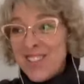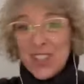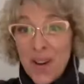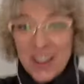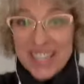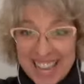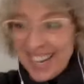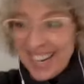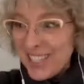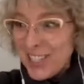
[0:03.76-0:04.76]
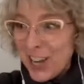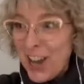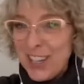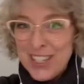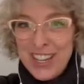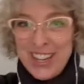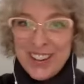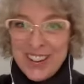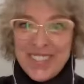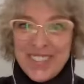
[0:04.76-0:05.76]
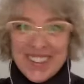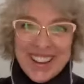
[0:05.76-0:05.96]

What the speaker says: so excited to talk to you.